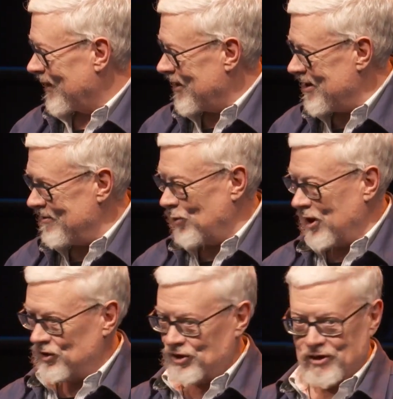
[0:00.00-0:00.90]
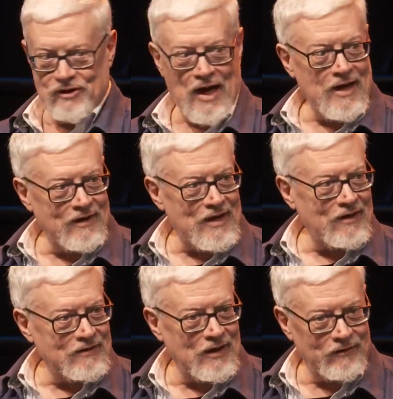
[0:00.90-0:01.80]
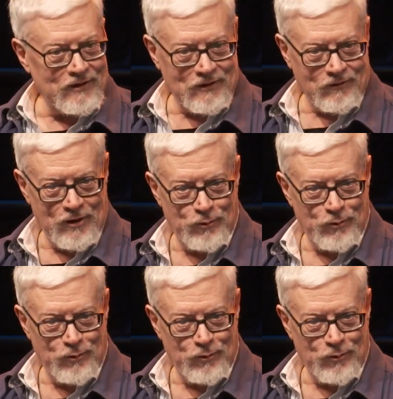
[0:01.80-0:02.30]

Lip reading: He wants to take that territory